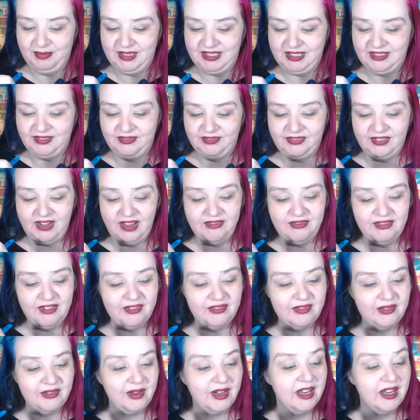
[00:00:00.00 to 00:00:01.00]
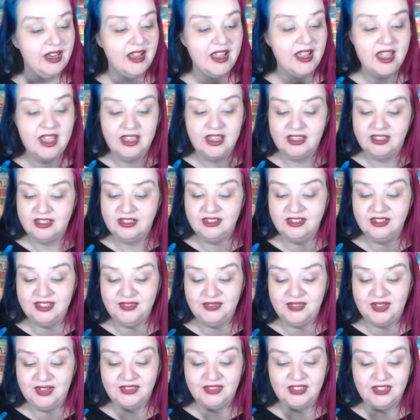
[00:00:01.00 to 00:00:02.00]
Bits of fluff everywhere. You don't
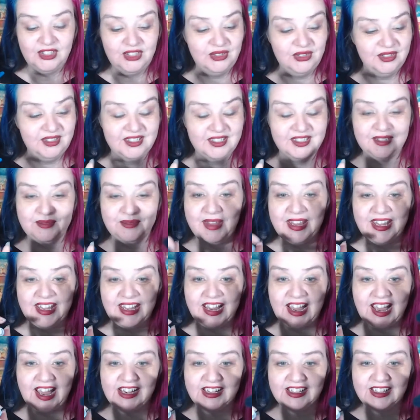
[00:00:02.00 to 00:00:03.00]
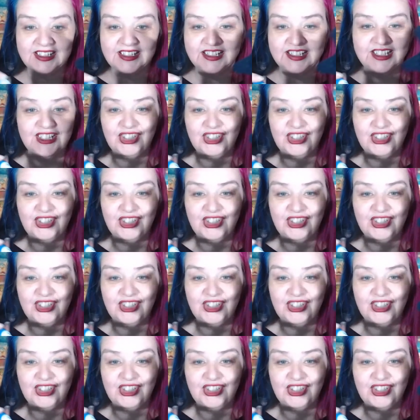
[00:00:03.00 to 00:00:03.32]
even have to use it to make a galaxy.